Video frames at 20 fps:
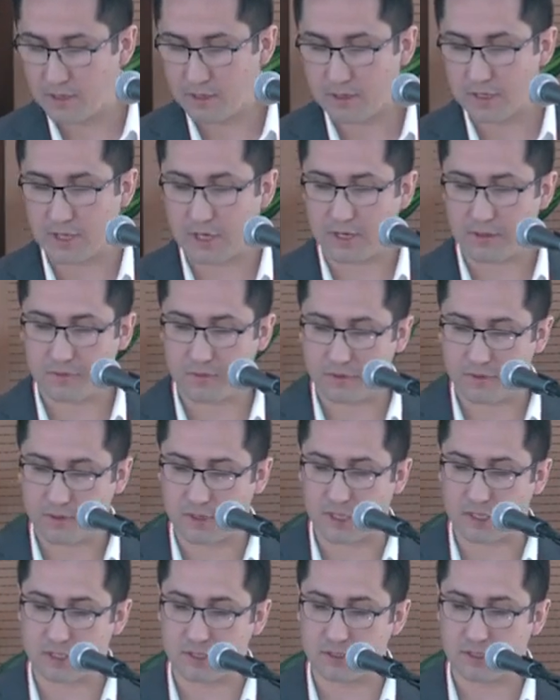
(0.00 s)
Yeah, the
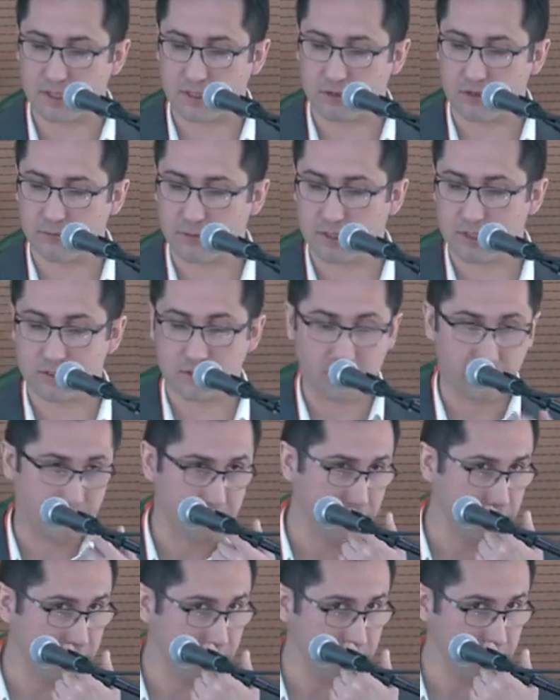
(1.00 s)
National Commission of
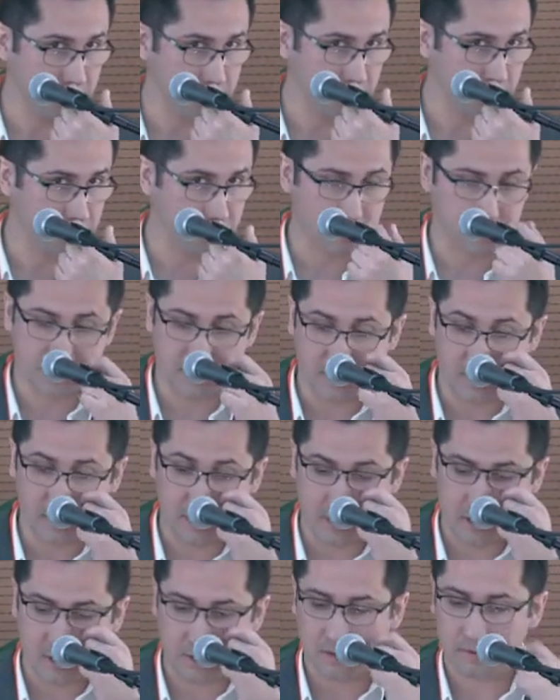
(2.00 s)
Accreditation, the
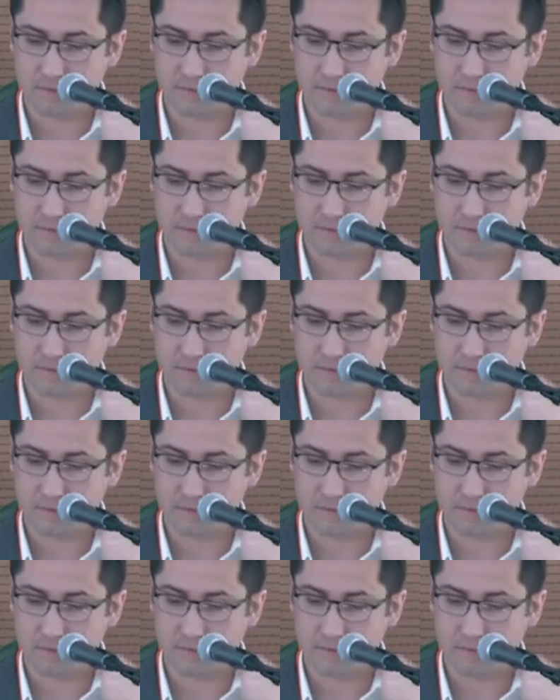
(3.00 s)
CNA,